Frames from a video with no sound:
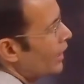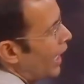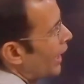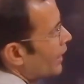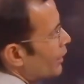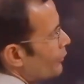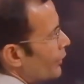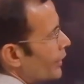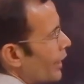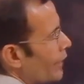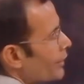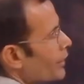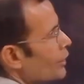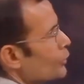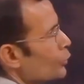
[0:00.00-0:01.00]
in
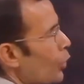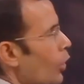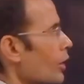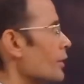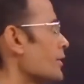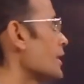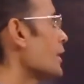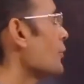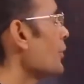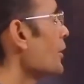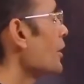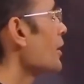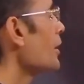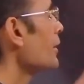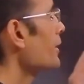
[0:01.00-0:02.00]
anaphylactic shock,
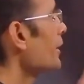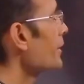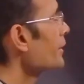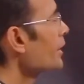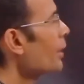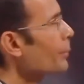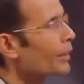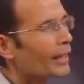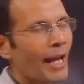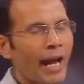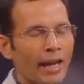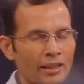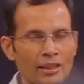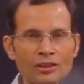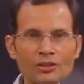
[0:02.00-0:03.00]
severe systemic
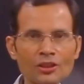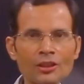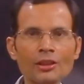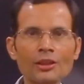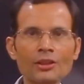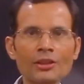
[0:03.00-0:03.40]
allergic